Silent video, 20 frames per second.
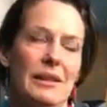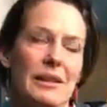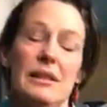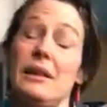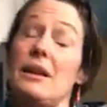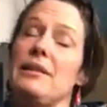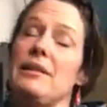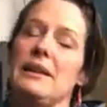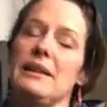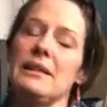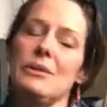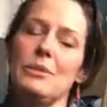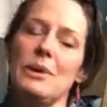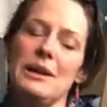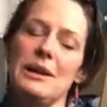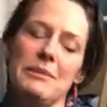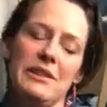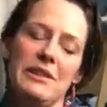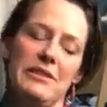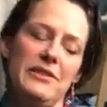I think the
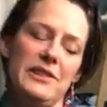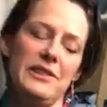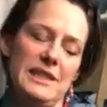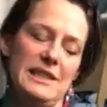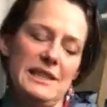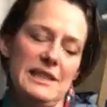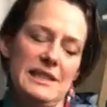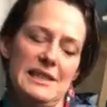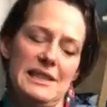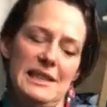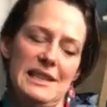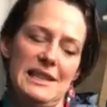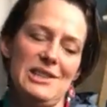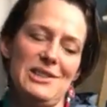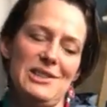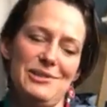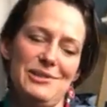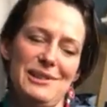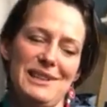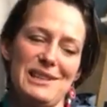way my physics
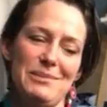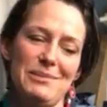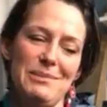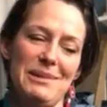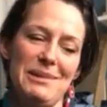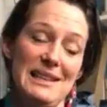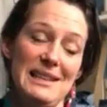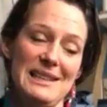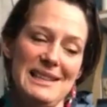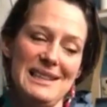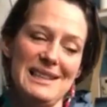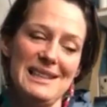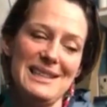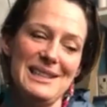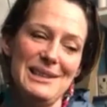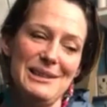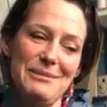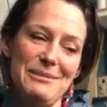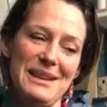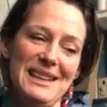teacher explained it
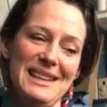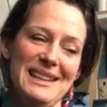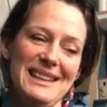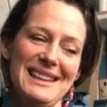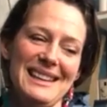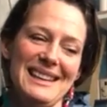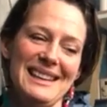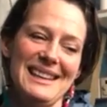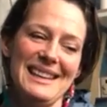to me